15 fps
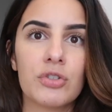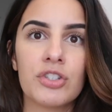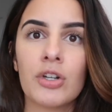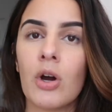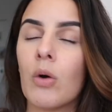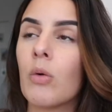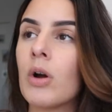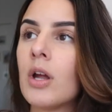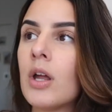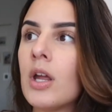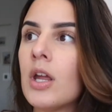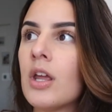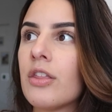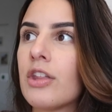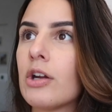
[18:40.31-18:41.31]
So
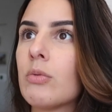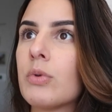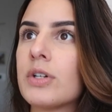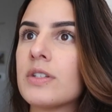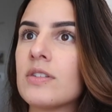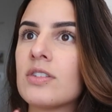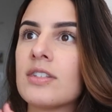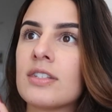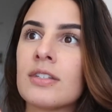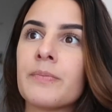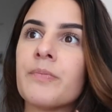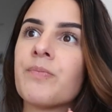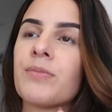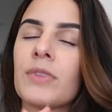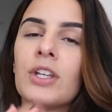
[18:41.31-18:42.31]
there was,
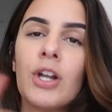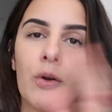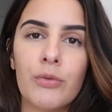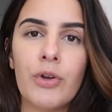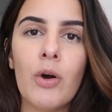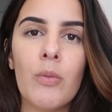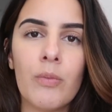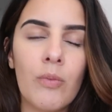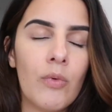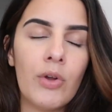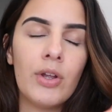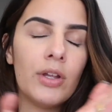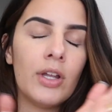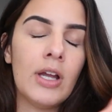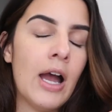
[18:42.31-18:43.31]
you know,
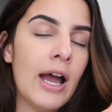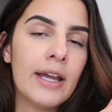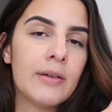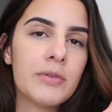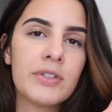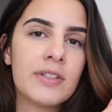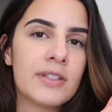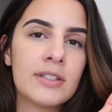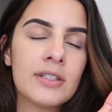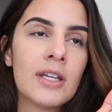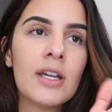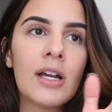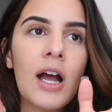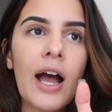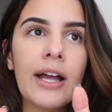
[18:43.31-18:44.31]
I was
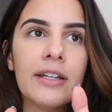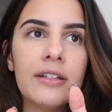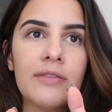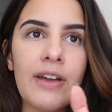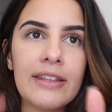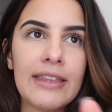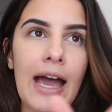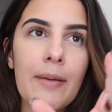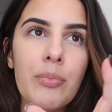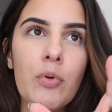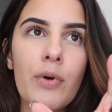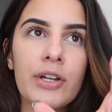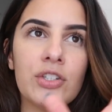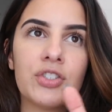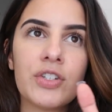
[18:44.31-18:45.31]
kind of at that
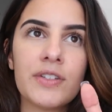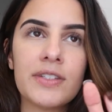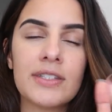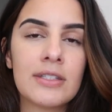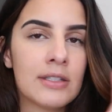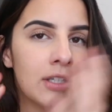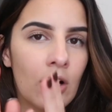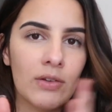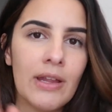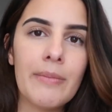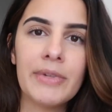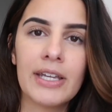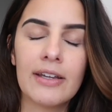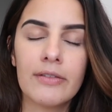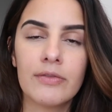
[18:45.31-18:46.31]
point just, you know, let
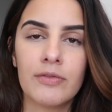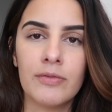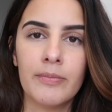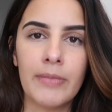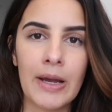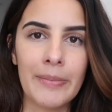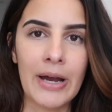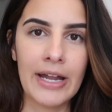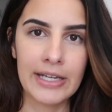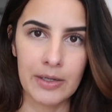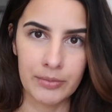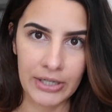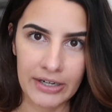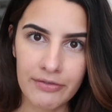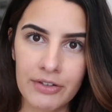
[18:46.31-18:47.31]
me give my body a
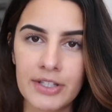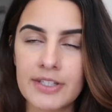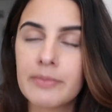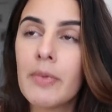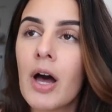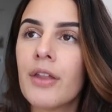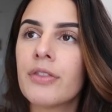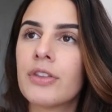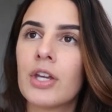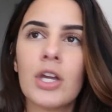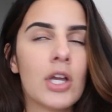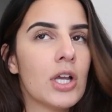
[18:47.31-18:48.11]
break for this month.